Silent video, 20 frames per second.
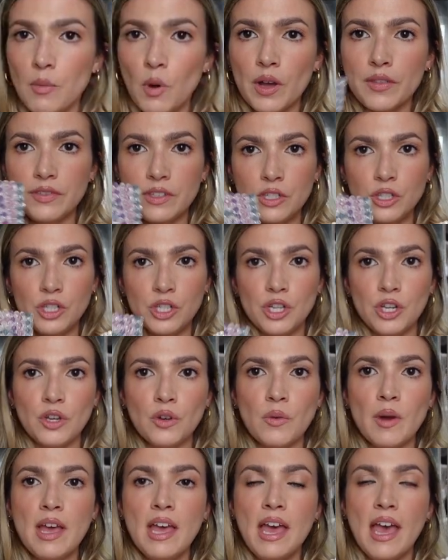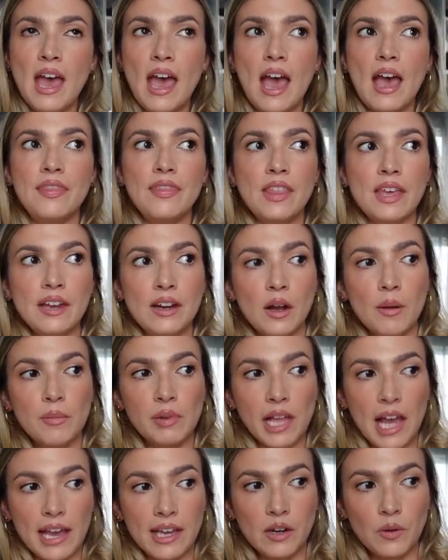bought these two and then a
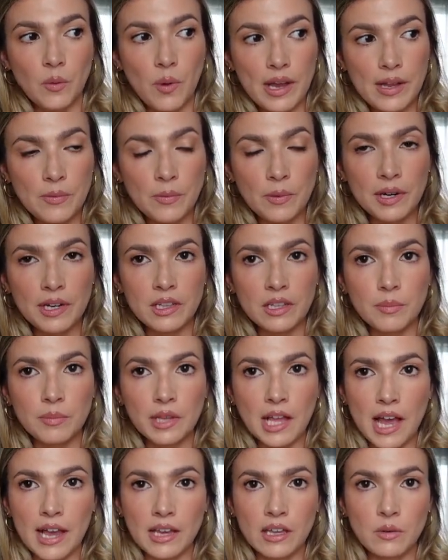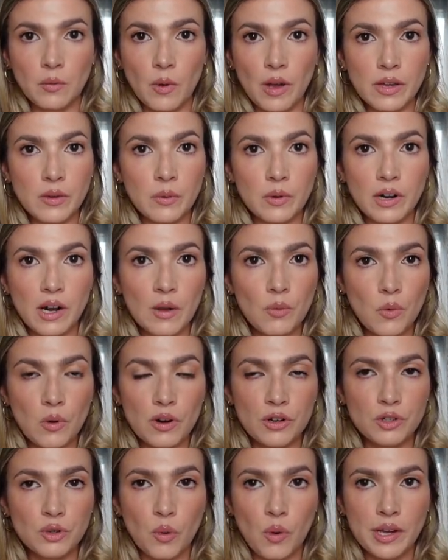black and white one and the black and white one, I
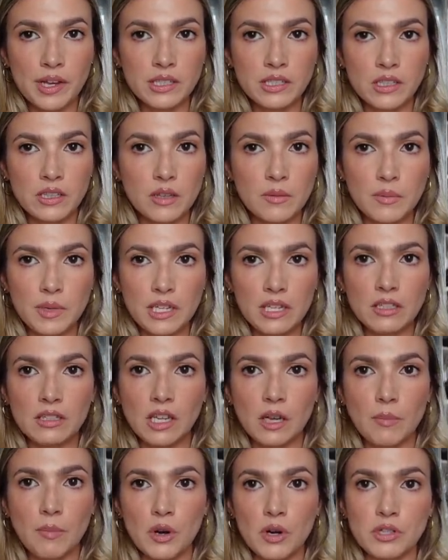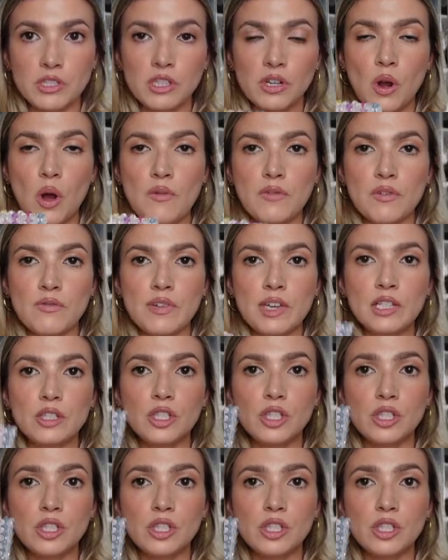wore it twice and the beads like bursted off of it.